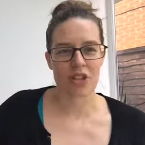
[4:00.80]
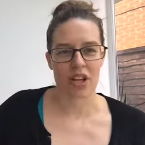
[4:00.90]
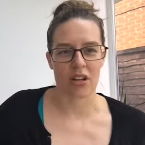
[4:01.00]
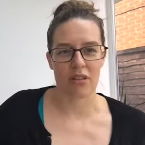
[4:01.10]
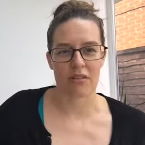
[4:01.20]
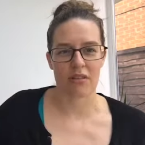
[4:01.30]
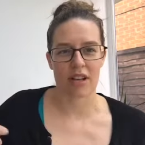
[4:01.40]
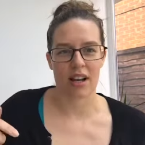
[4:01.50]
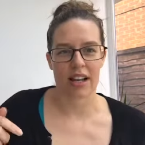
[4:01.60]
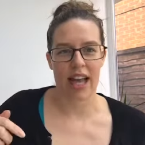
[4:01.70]
do
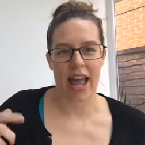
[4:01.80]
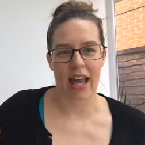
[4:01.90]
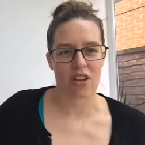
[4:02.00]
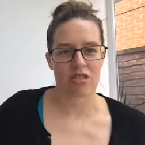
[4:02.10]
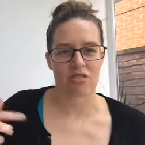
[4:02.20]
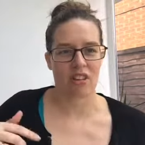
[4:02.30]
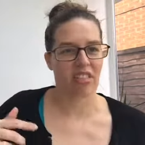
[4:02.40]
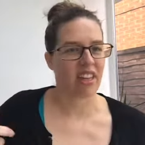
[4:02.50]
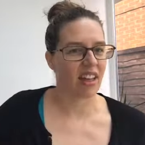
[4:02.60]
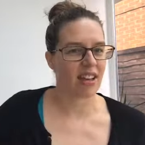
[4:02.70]
like extra
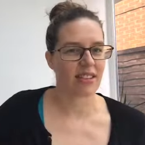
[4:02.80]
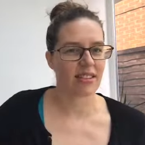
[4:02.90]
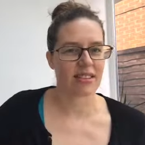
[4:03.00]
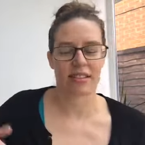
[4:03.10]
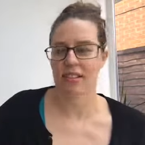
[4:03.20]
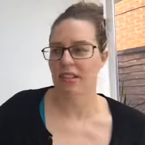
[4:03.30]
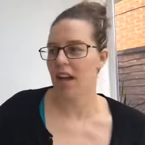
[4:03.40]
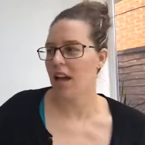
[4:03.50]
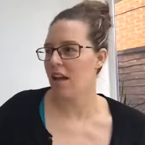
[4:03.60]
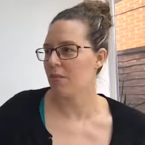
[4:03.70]
things,
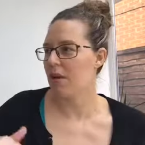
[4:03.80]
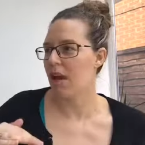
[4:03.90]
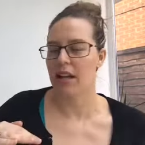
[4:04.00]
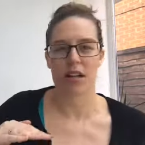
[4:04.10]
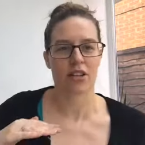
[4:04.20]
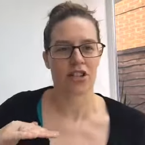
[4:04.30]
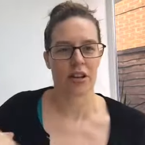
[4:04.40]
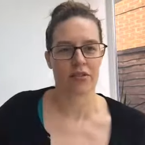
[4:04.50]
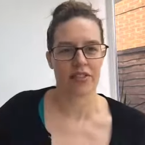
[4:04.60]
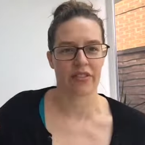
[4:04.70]
like
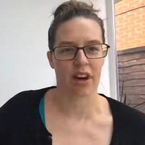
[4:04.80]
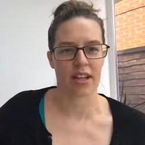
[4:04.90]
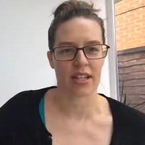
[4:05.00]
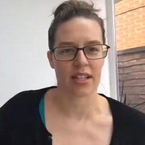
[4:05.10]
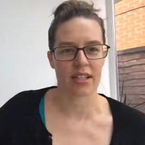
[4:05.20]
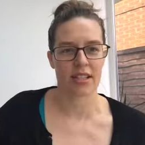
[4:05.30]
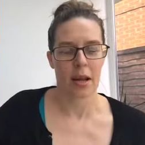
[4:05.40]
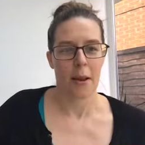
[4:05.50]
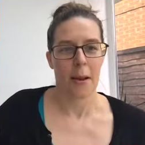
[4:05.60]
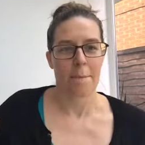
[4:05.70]
shelf dividers.
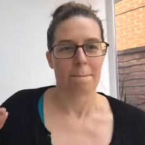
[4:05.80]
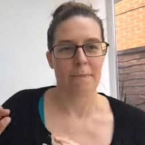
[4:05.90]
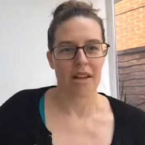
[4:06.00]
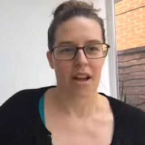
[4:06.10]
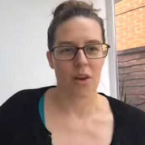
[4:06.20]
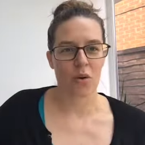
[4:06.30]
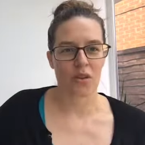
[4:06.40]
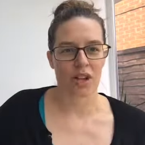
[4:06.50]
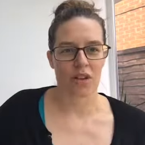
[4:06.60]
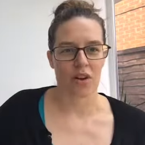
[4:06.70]
But I
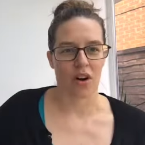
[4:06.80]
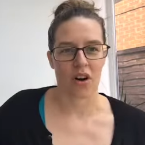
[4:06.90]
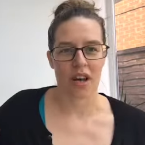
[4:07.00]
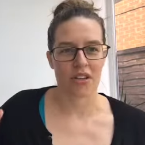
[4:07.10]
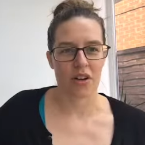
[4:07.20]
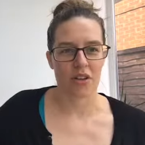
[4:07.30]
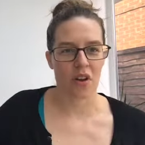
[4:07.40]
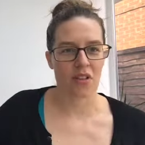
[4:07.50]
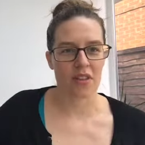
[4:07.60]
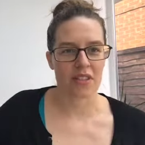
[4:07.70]
also got, and I don't know
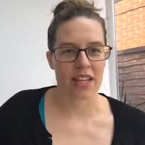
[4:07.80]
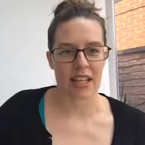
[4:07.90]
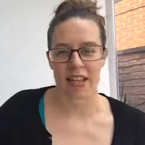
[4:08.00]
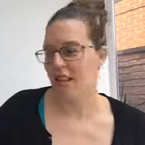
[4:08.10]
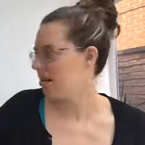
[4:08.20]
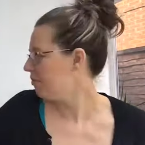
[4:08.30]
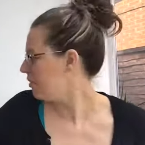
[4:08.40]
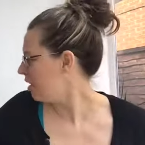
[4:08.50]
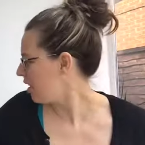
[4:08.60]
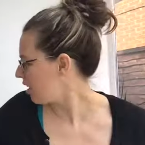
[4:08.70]
if you've seen
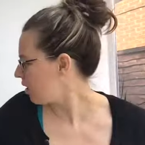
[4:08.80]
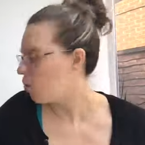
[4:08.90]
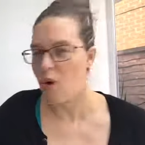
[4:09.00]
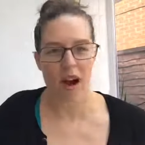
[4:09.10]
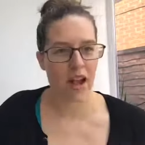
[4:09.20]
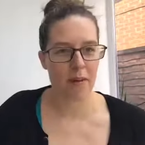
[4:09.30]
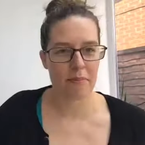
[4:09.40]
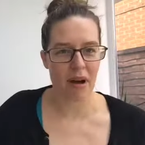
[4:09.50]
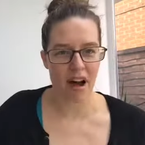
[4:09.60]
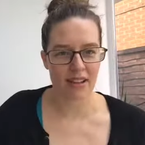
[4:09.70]
them, like a wire
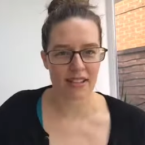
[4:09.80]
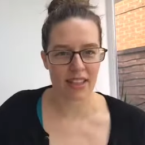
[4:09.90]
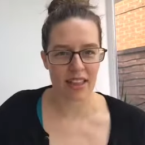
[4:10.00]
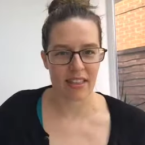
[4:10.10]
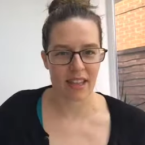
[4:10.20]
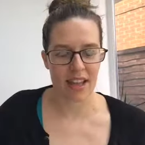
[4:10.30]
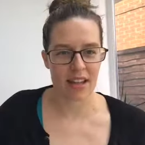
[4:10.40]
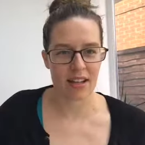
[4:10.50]
basket thing.